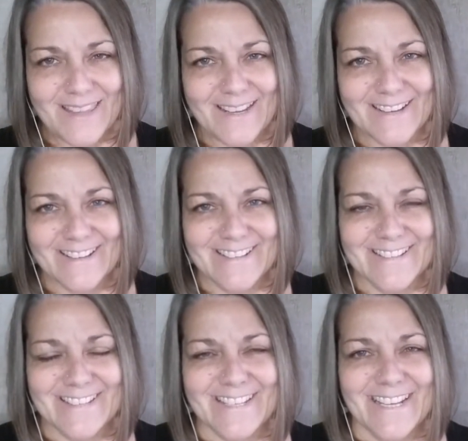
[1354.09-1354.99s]

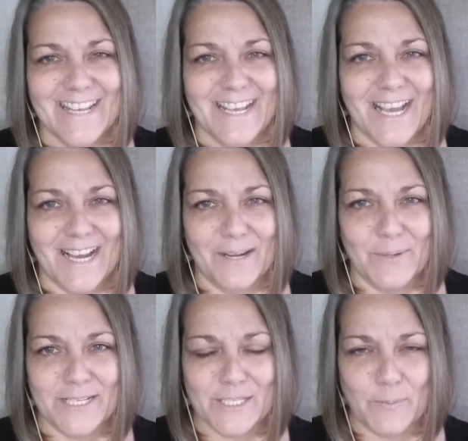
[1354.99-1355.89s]
and I
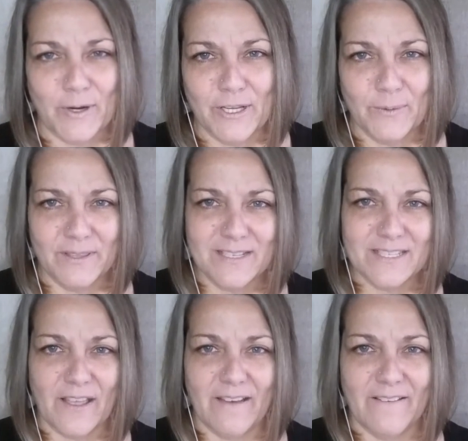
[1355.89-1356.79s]
want to support you with
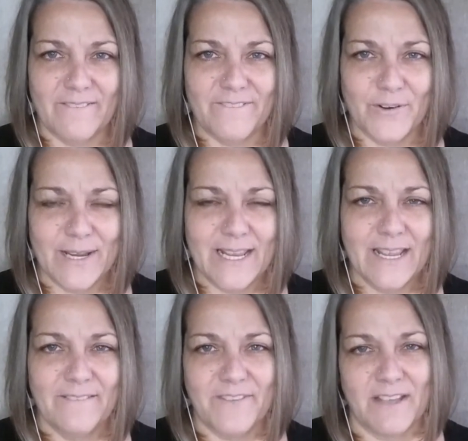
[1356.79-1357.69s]
this
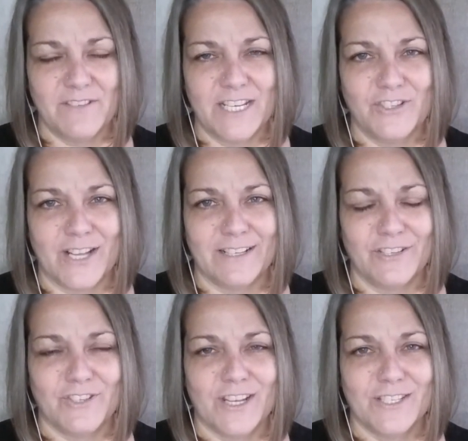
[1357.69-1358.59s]
free 5-day
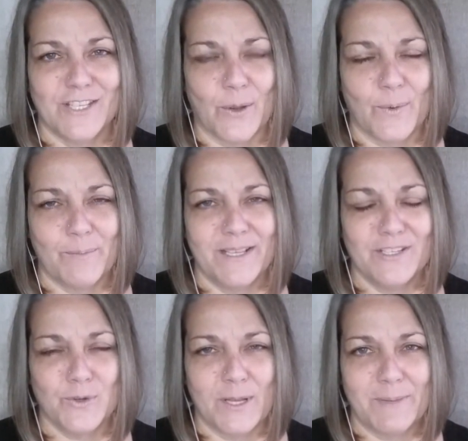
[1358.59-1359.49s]
challenge. So
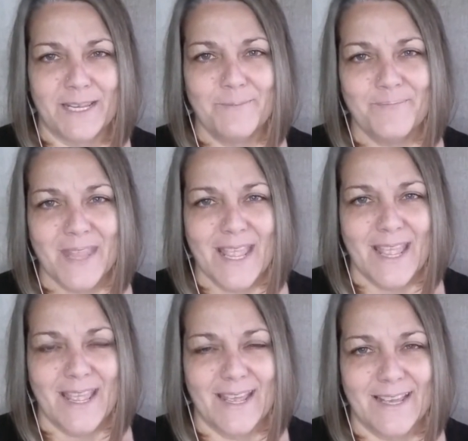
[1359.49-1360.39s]
please join me,
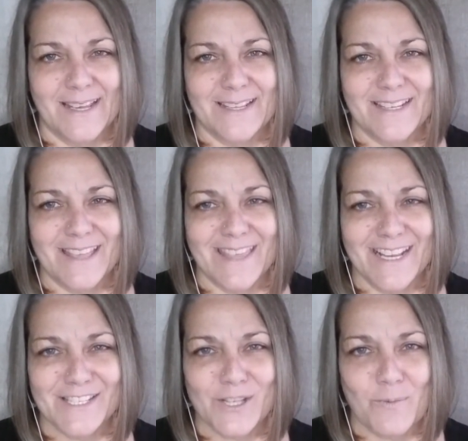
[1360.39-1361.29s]
and
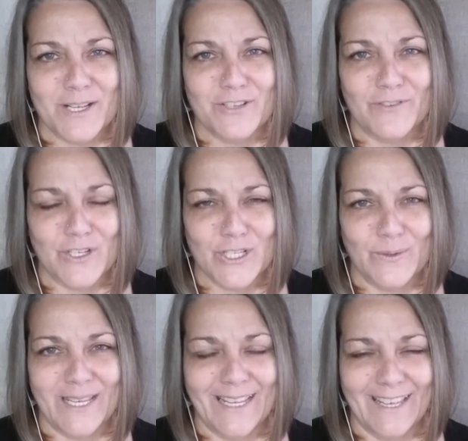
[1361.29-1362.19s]
thanks so much for
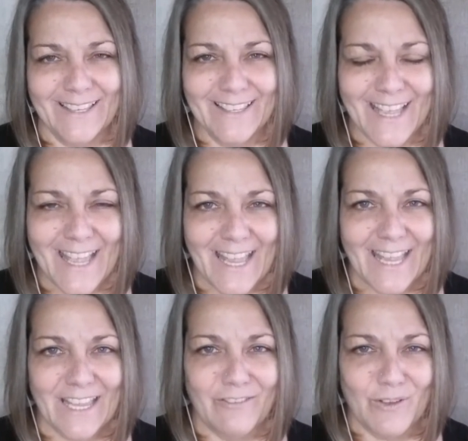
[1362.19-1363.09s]
tuning in.
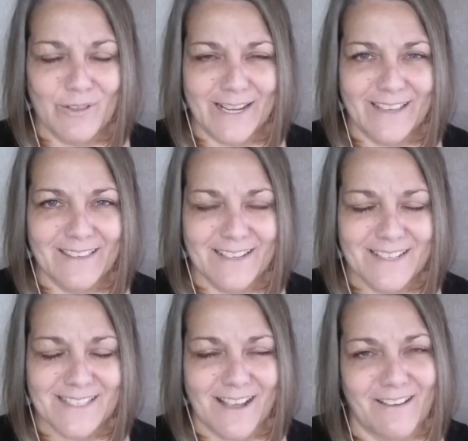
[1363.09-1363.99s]
If you like
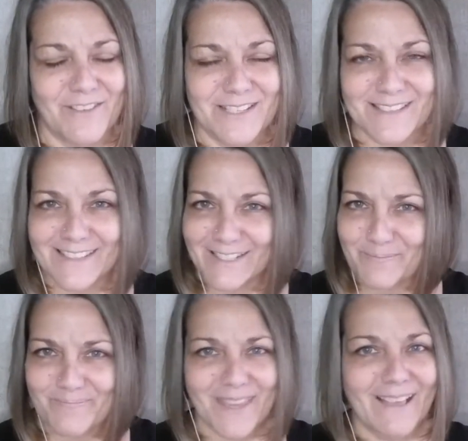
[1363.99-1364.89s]
this, obviously,
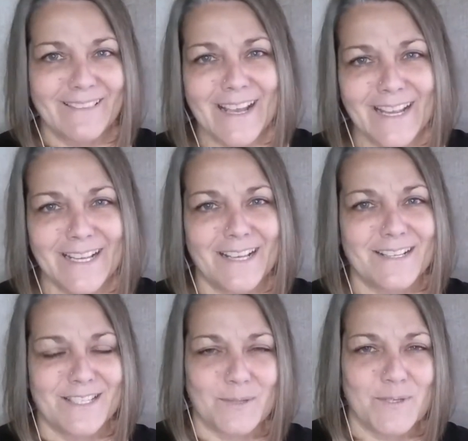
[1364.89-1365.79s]
like,
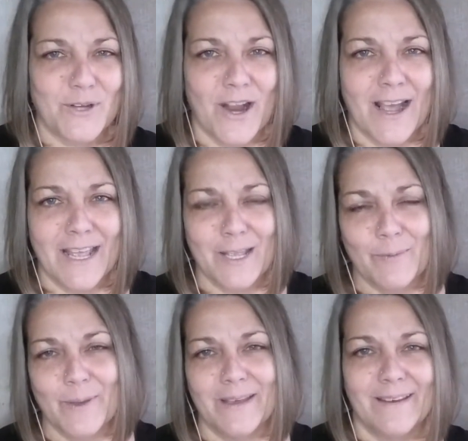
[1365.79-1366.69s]

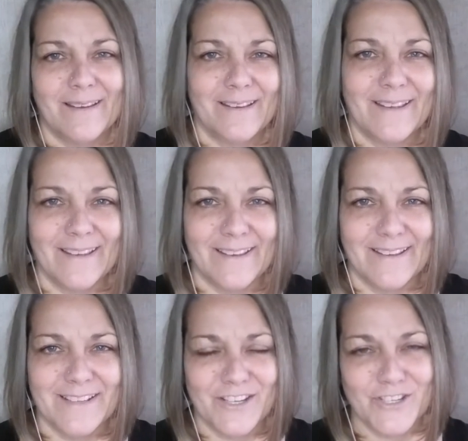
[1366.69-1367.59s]
subscribe,
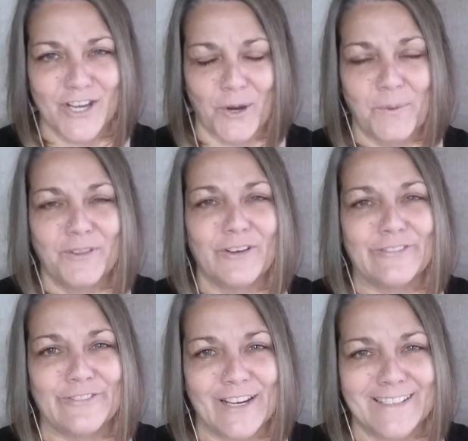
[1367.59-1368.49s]
and share with
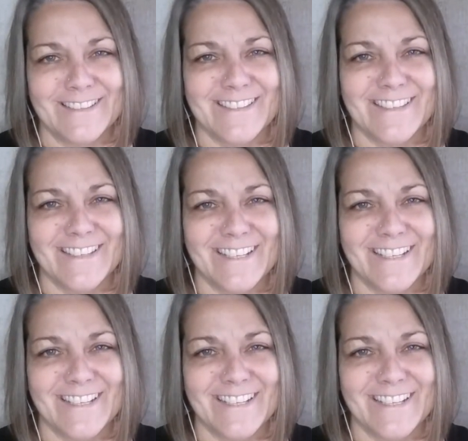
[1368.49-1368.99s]
your friends.